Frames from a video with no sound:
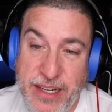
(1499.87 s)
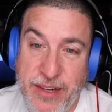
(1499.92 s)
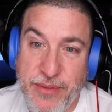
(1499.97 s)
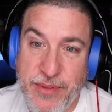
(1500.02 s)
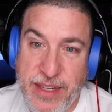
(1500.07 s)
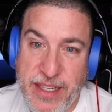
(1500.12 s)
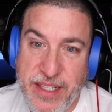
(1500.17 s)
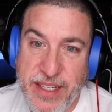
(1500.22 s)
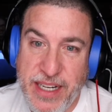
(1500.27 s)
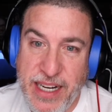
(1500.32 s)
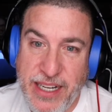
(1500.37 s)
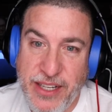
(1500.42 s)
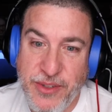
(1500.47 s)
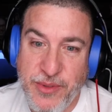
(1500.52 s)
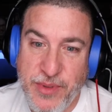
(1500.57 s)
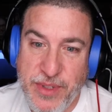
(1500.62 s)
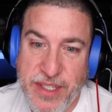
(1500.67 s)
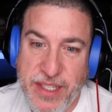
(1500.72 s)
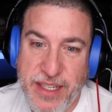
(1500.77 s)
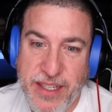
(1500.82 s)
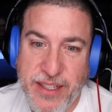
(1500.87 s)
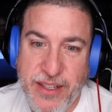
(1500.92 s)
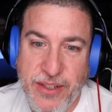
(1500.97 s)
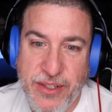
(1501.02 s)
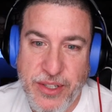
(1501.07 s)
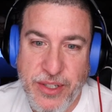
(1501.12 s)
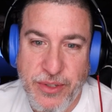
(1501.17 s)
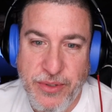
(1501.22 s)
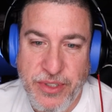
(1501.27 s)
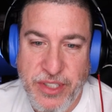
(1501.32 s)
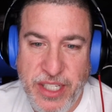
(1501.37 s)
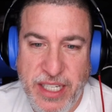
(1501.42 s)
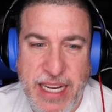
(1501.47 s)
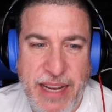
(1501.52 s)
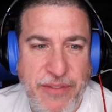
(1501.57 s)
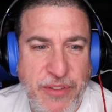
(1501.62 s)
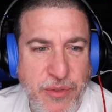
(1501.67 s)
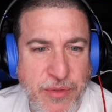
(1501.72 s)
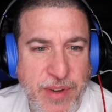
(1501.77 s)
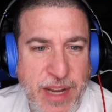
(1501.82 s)
to reschedule with Cisco soon. Jen,
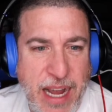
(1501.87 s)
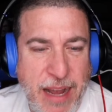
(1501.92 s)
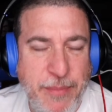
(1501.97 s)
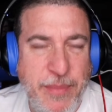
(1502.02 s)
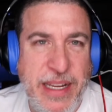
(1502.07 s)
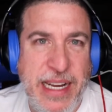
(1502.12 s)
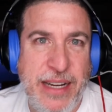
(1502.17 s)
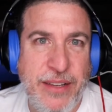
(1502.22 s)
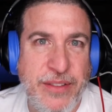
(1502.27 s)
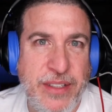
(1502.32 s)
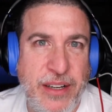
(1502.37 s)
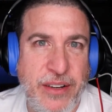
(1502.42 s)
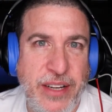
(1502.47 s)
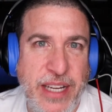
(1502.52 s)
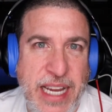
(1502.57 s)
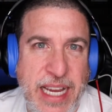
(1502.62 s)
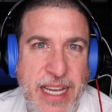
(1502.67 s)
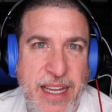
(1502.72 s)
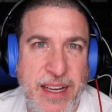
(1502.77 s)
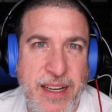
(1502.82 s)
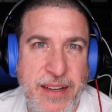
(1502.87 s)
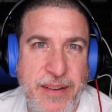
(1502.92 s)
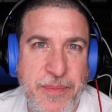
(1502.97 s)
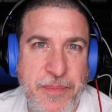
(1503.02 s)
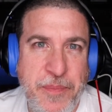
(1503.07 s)
have you not been out there yet?